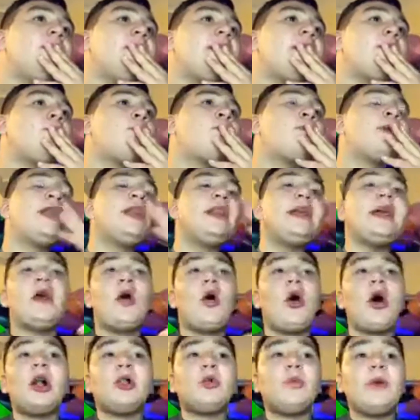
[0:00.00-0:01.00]
really,
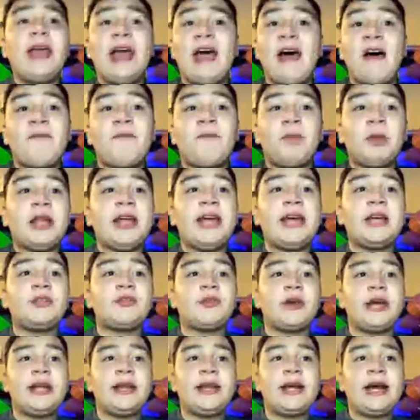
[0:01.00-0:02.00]
all we have planned
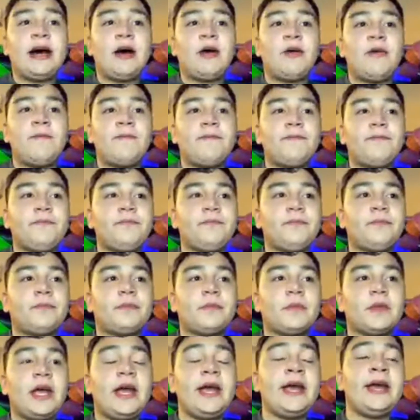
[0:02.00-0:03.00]
right now,
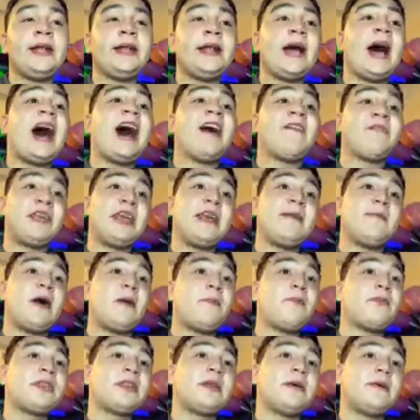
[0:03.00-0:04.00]
and I've came
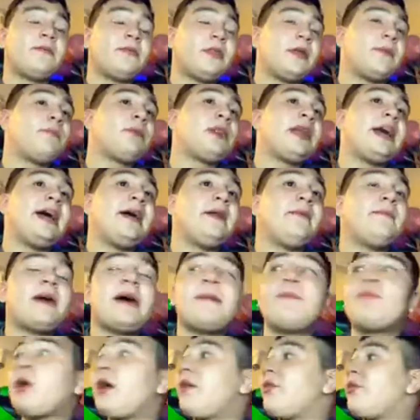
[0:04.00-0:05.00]
up with the plan.
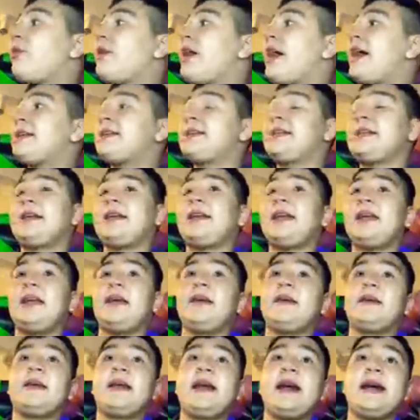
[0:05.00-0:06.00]
My brother hasn't
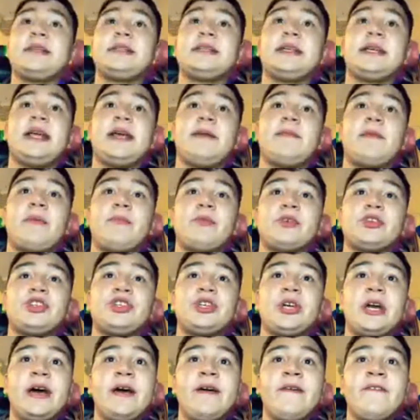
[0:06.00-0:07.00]
came up with
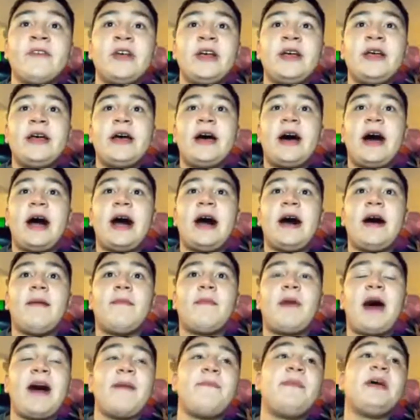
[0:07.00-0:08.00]
shit.
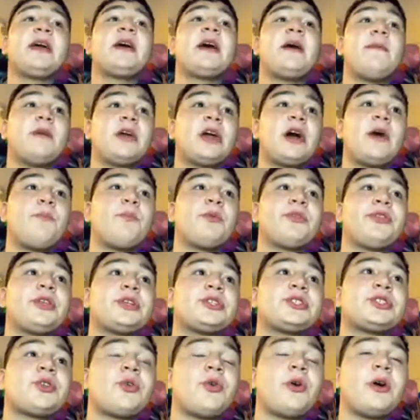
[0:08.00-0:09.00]
I've been coming up with the
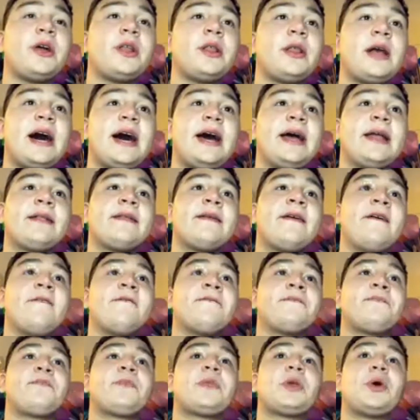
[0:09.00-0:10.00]
storyline
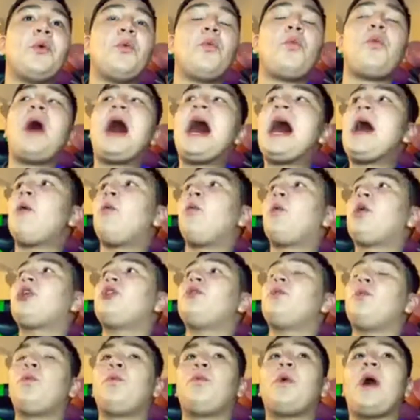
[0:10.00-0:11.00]
while
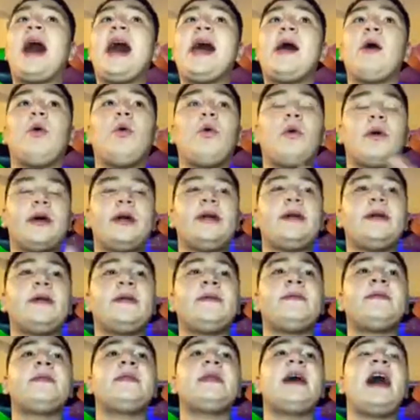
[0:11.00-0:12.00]
we're
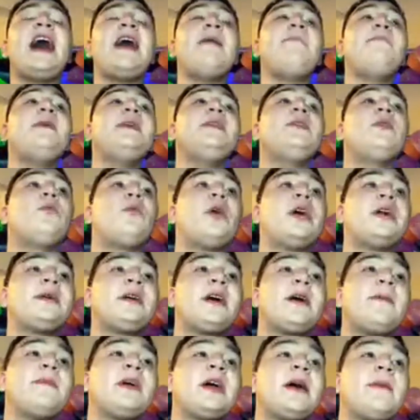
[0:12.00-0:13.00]
I've been the one
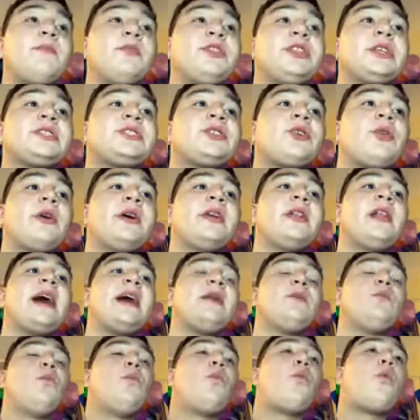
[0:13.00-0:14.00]
coming up with the
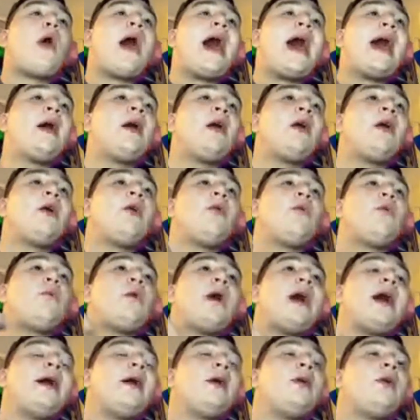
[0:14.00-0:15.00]
storyline
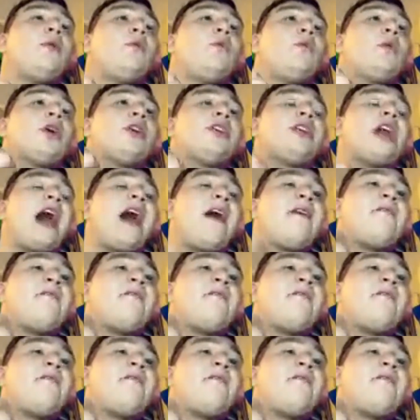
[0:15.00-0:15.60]
while we're not